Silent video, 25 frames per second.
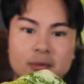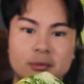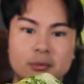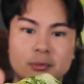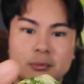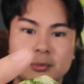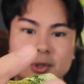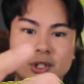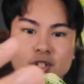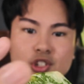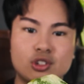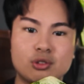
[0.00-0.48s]

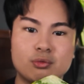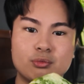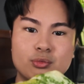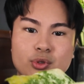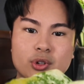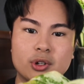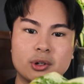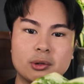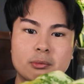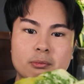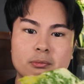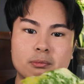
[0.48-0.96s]
much
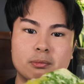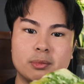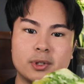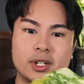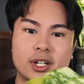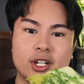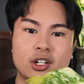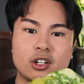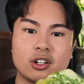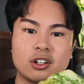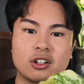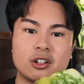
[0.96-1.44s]
more
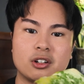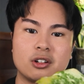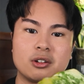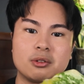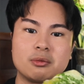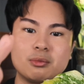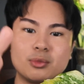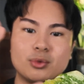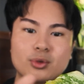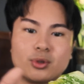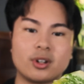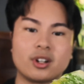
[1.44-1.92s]
bigger,
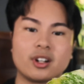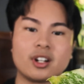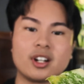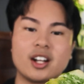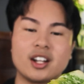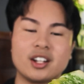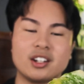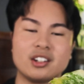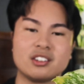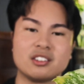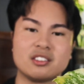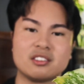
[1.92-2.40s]
more
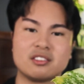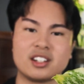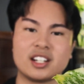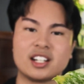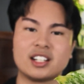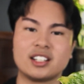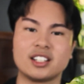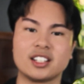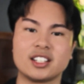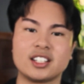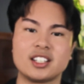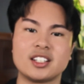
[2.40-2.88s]
kind of
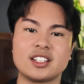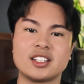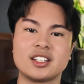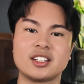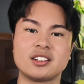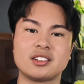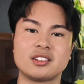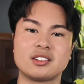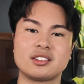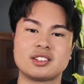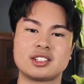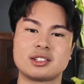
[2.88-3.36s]
elegant
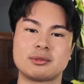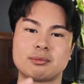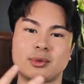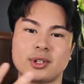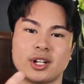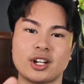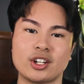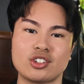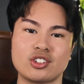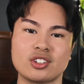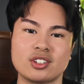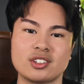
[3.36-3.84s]

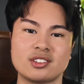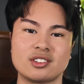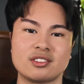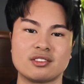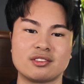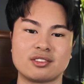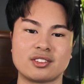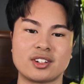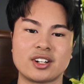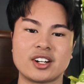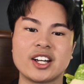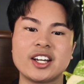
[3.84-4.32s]
splotches
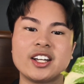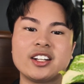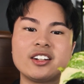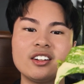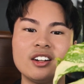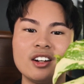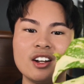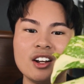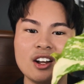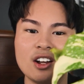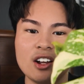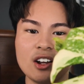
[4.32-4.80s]
of white,
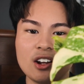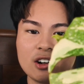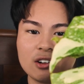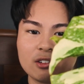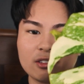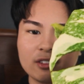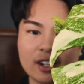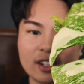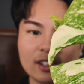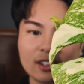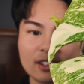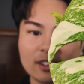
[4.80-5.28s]

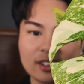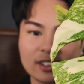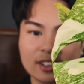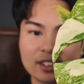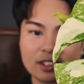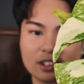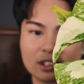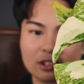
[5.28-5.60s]
rather than the